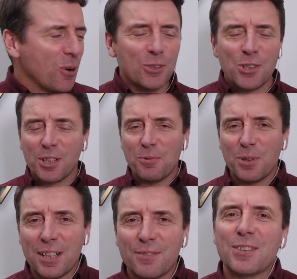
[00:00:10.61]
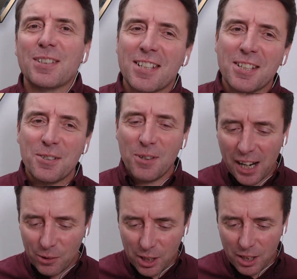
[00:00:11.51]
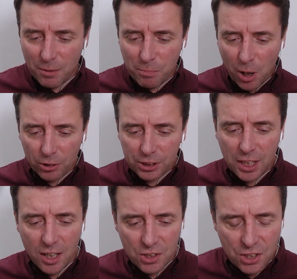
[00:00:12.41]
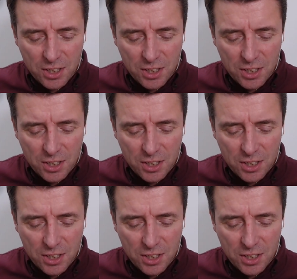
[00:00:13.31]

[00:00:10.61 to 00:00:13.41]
watching, or whatever, to our podcast.